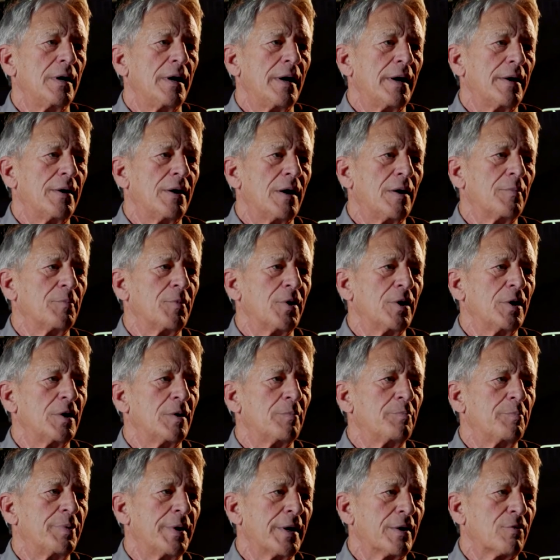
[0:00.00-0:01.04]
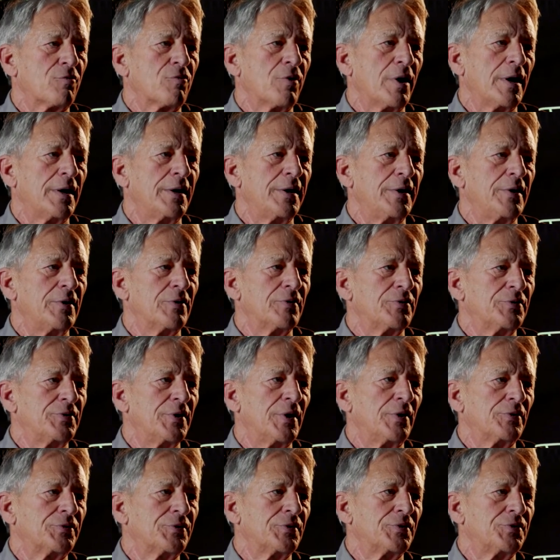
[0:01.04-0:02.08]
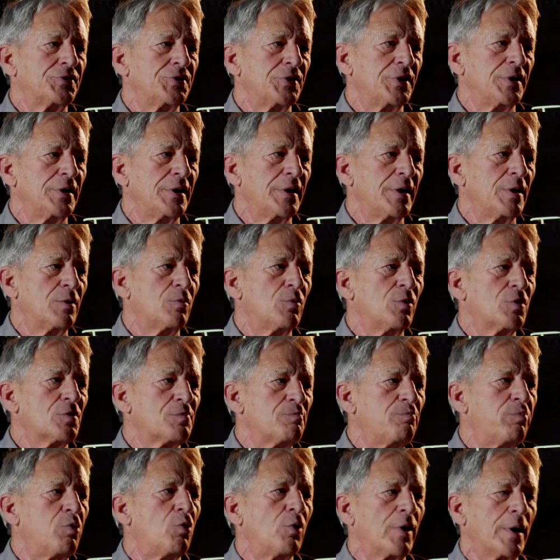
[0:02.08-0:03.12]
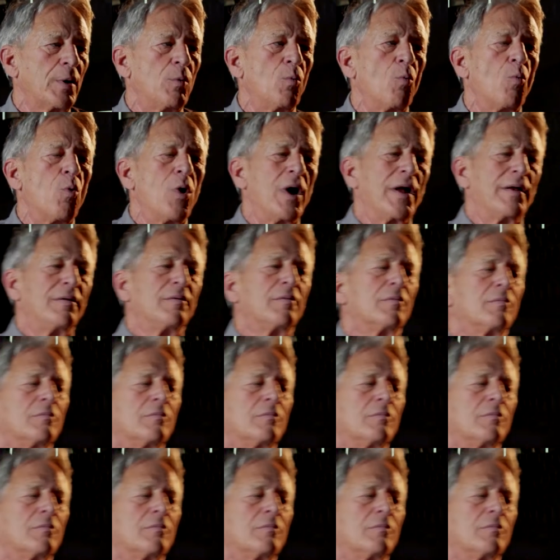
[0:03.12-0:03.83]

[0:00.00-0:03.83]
and I'm going to pick right here delta t equals 0.1.